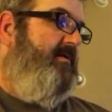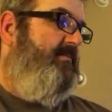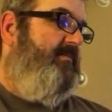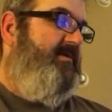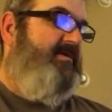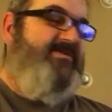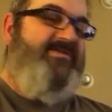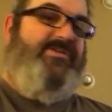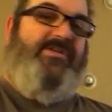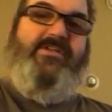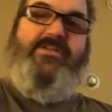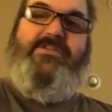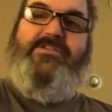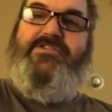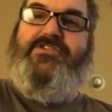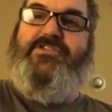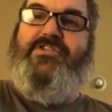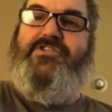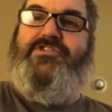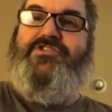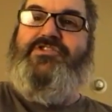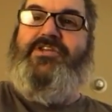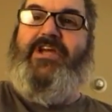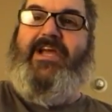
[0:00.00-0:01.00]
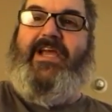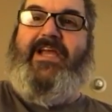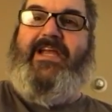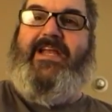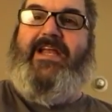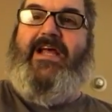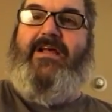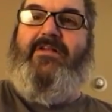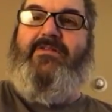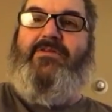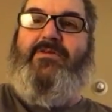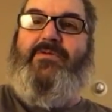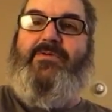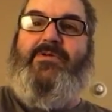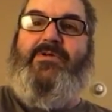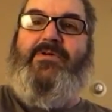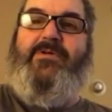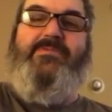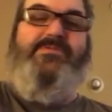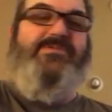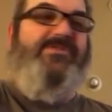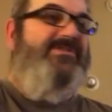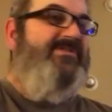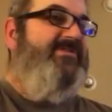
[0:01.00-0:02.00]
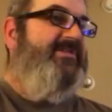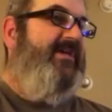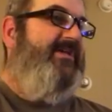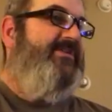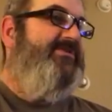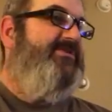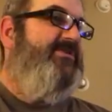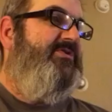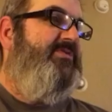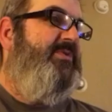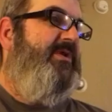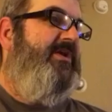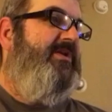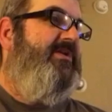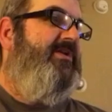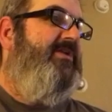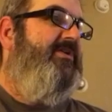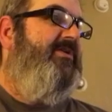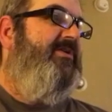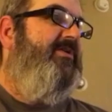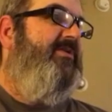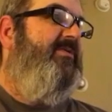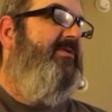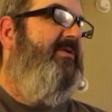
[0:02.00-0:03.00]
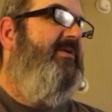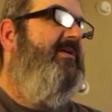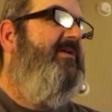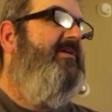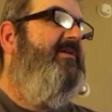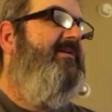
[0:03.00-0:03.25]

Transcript: miss lily's just checking out the room she's not sure what to do